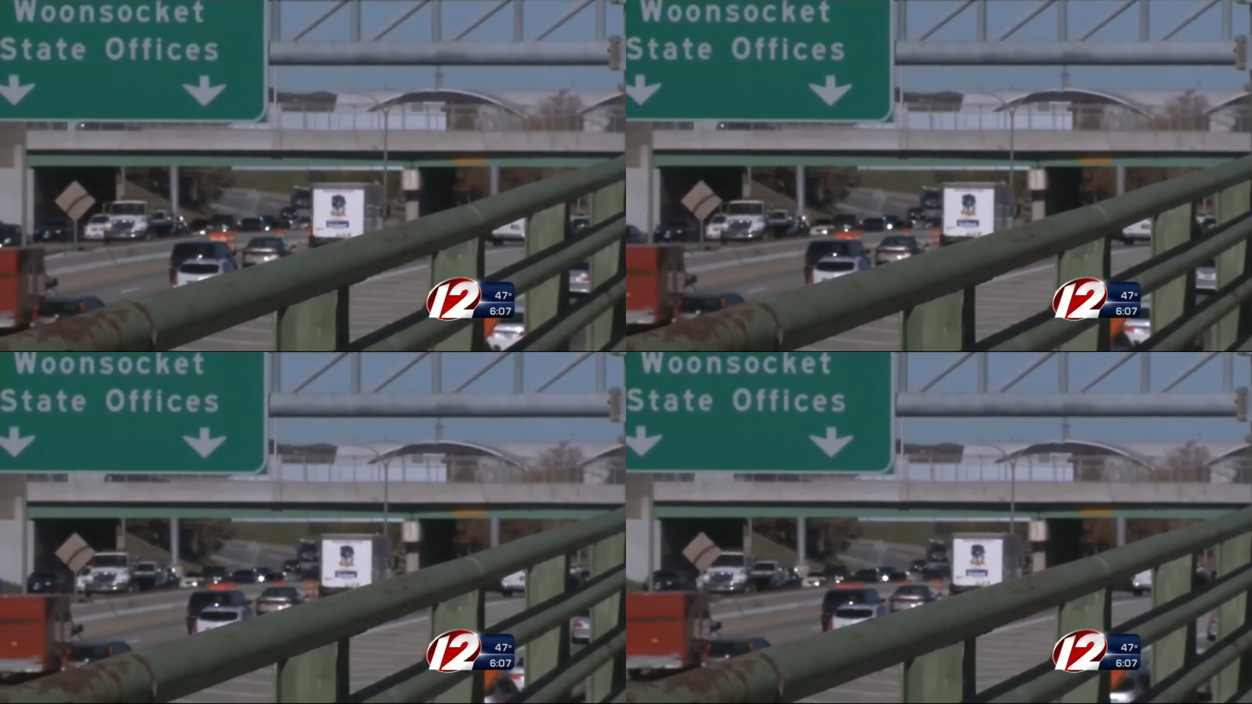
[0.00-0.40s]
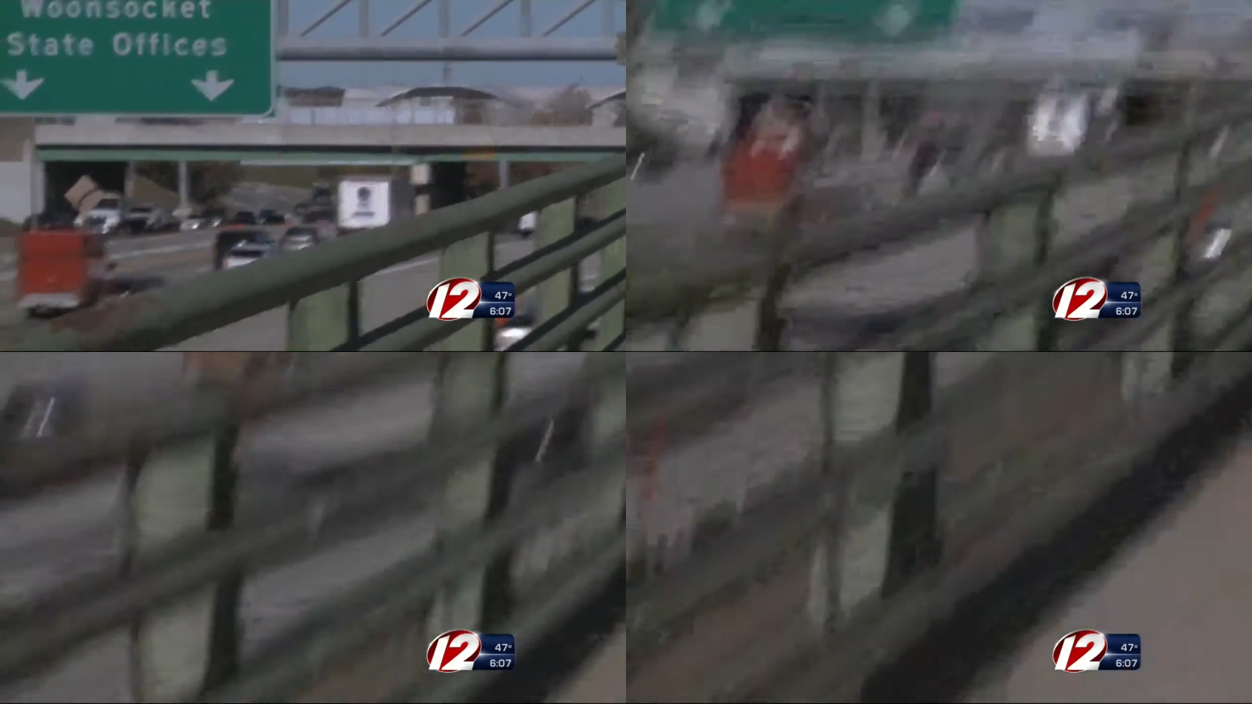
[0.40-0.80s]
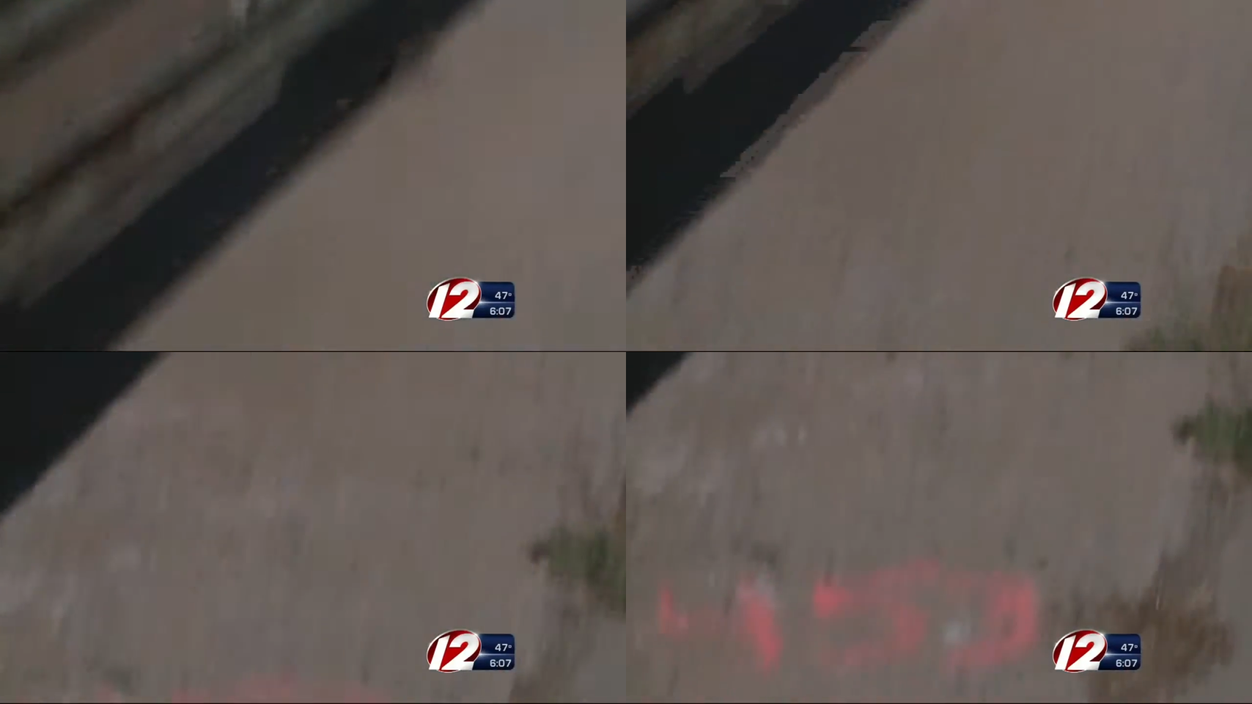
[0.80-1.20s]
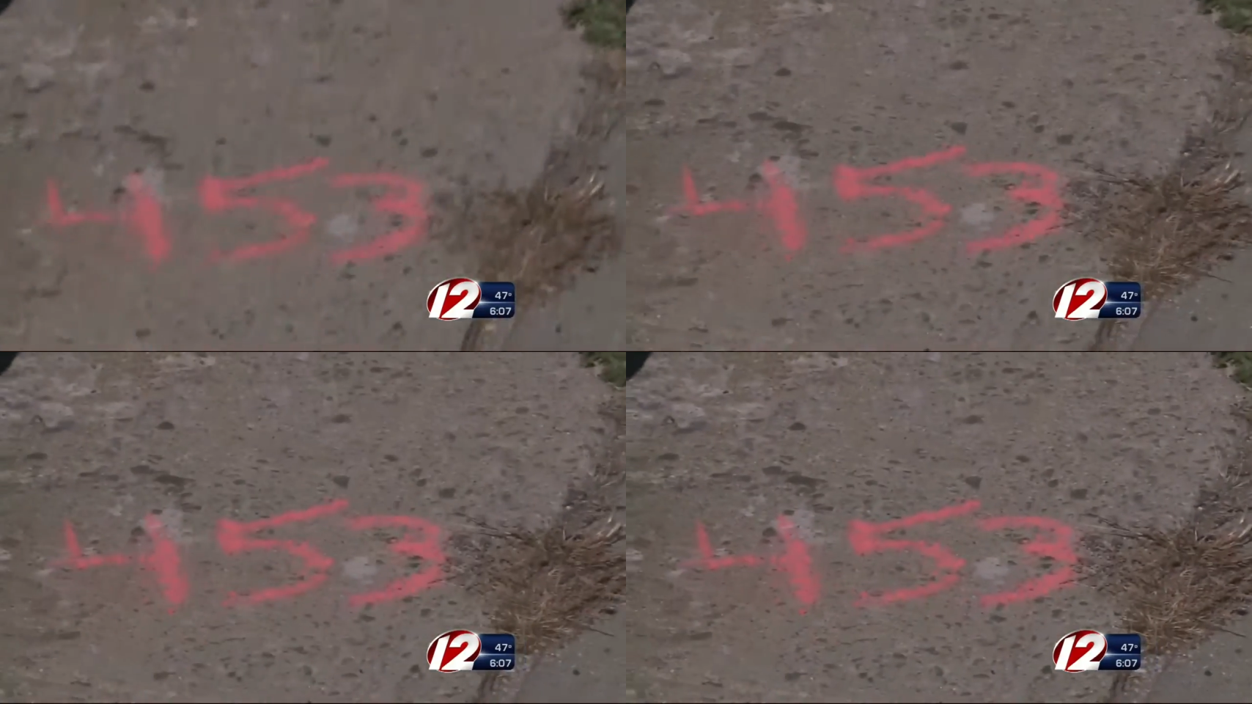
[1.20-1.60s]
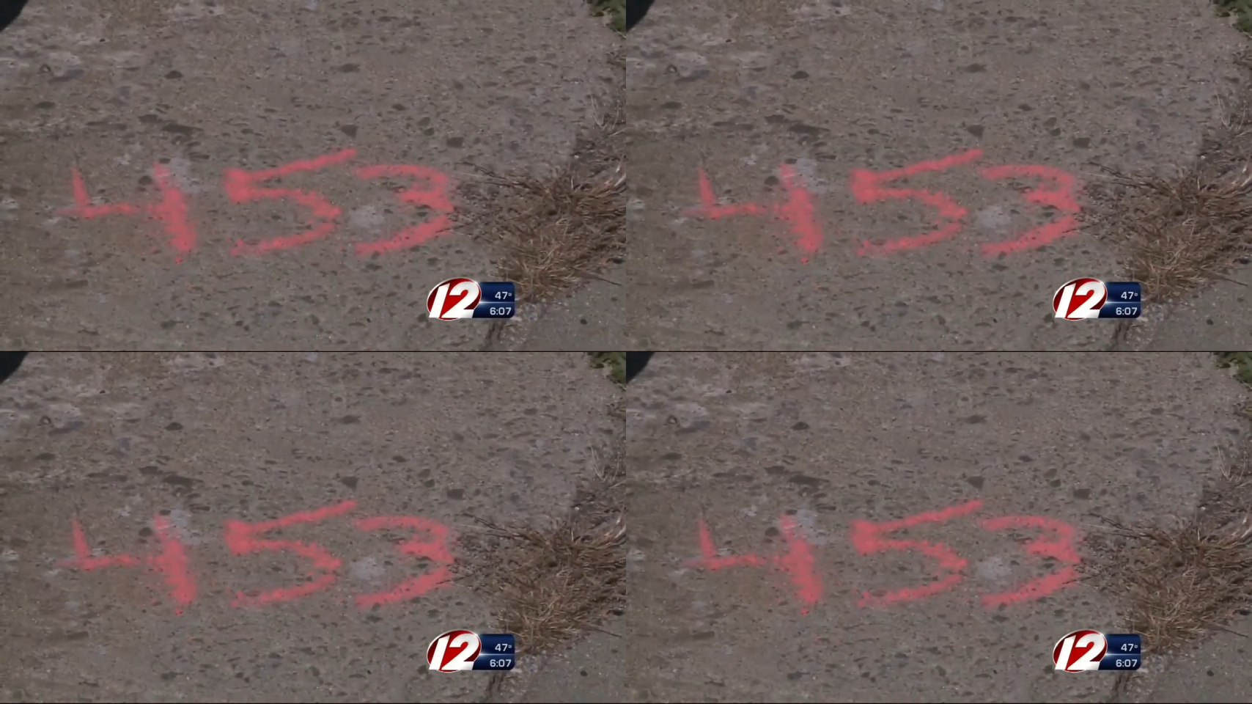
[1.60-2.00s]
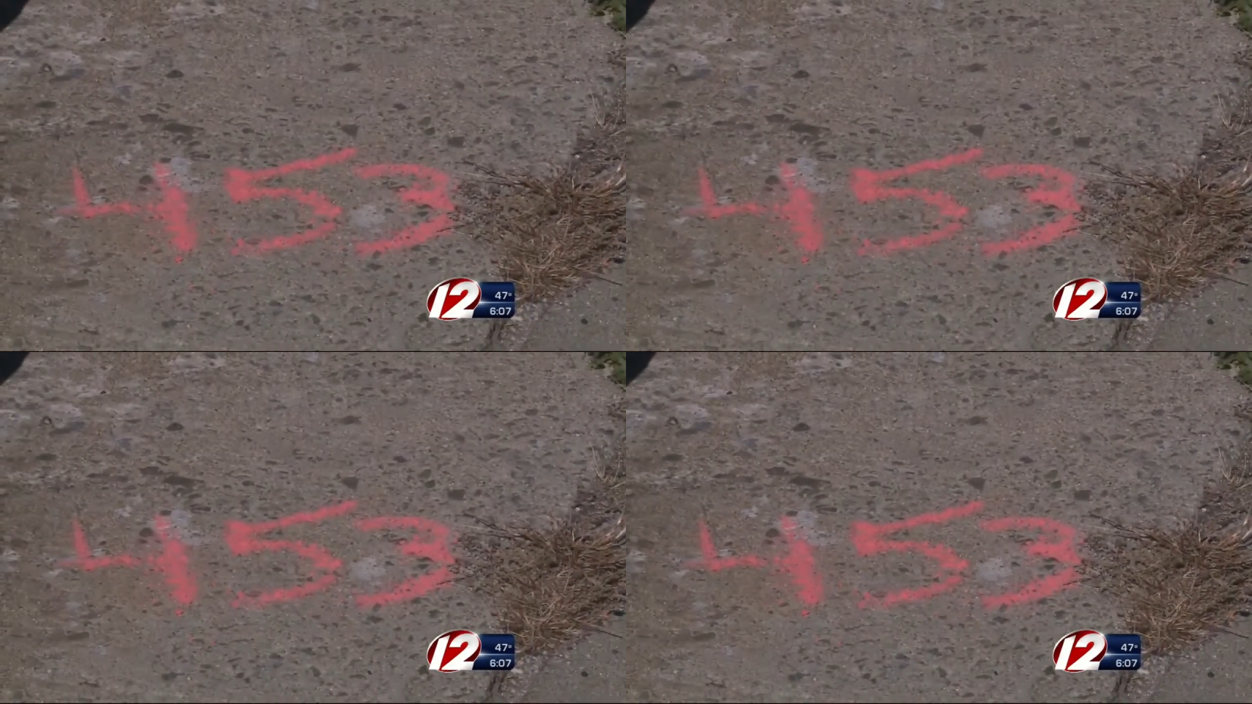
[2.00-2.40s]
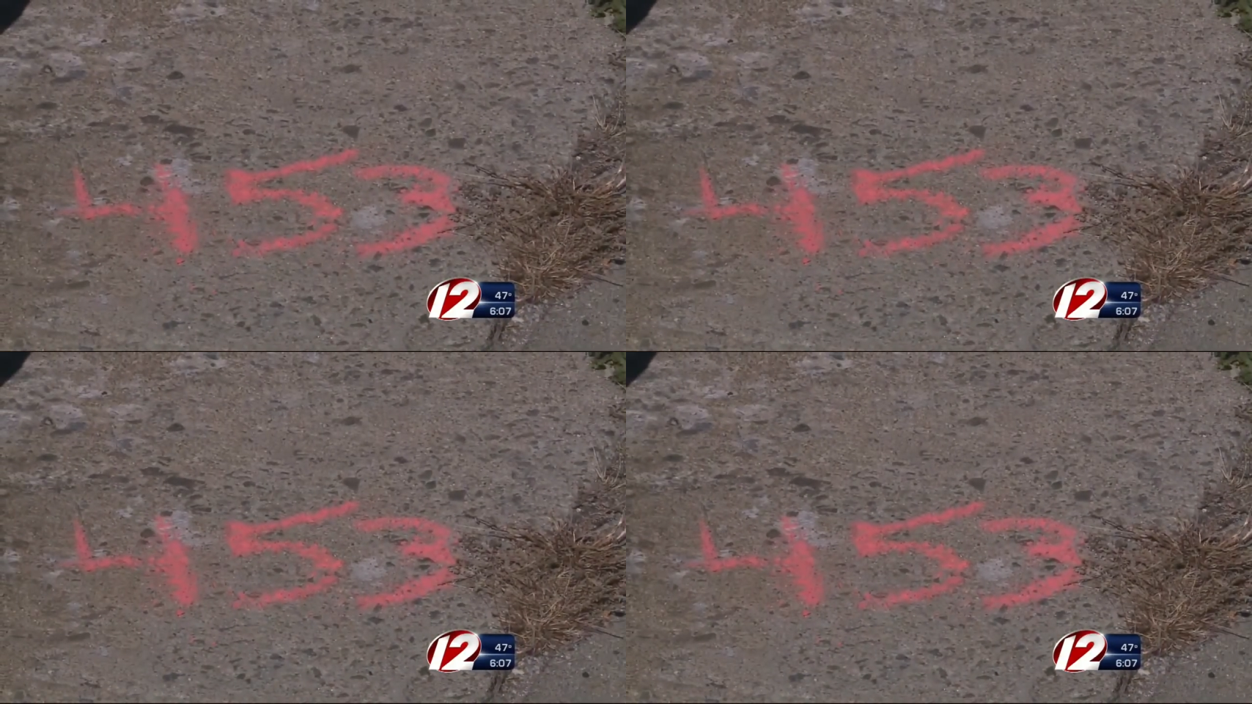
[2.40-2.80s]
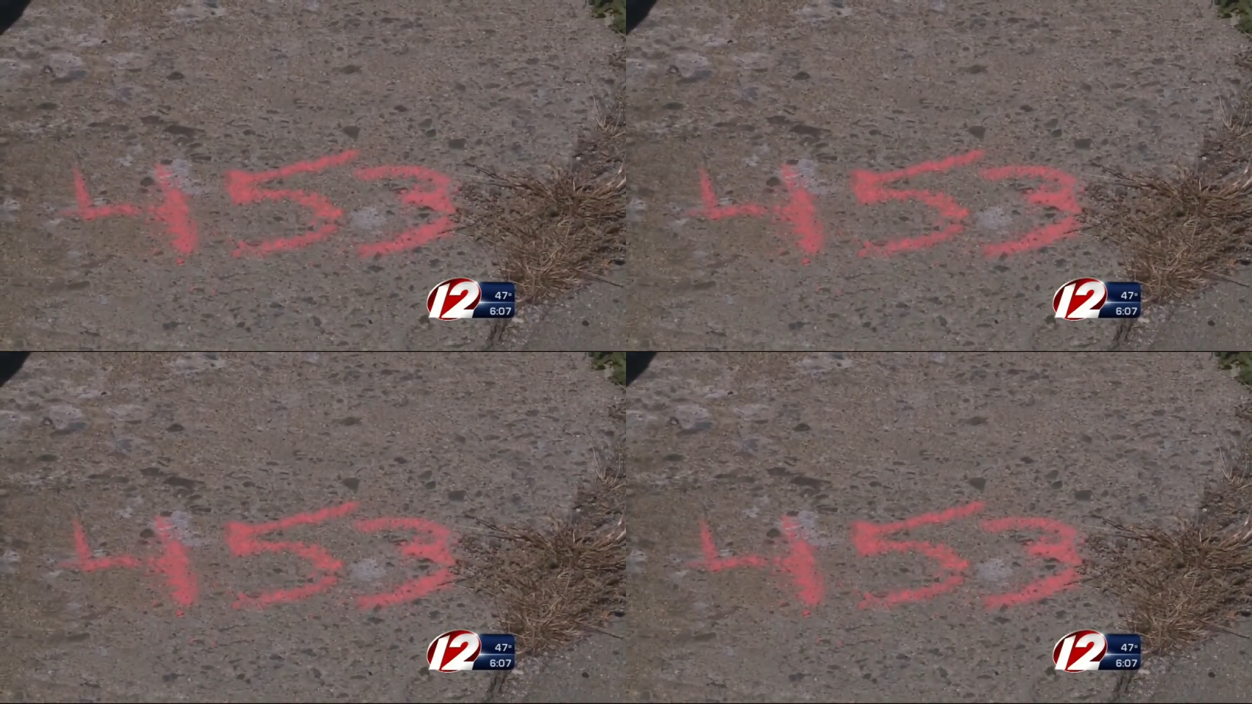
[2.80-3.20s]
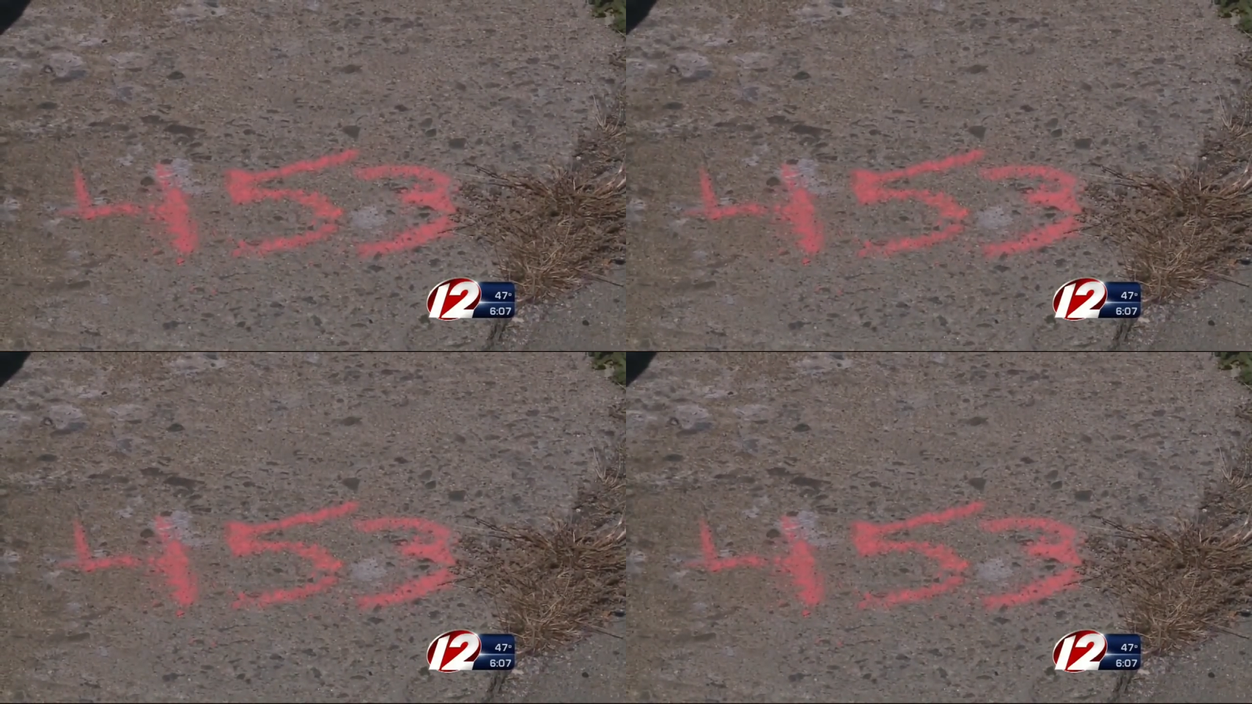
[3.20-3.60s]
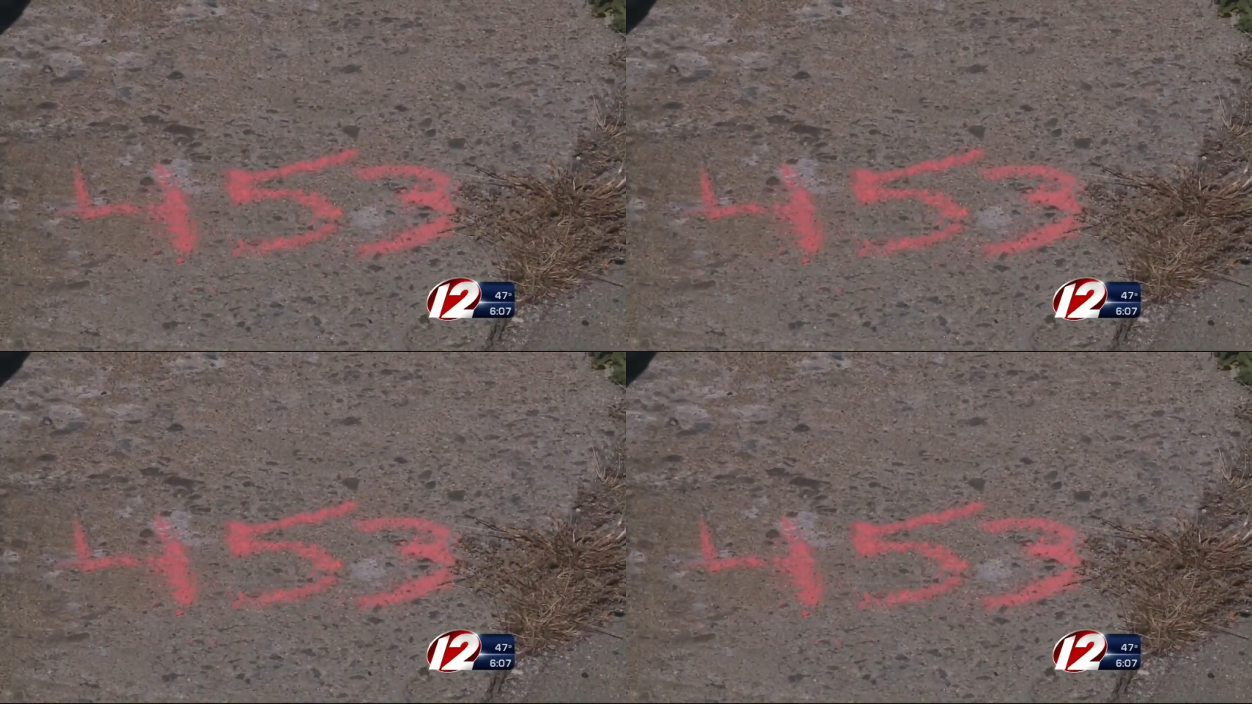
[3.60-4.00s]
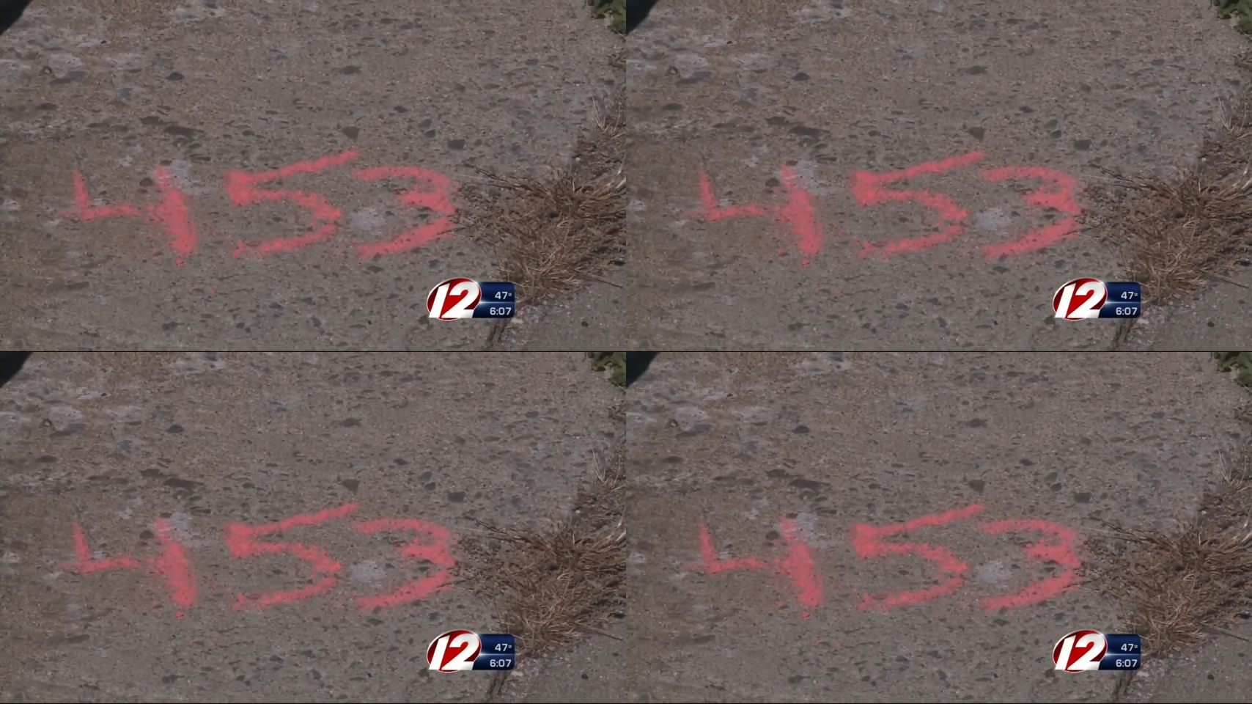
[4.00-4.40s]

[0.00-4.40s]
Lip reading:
[unreadable: no face in view]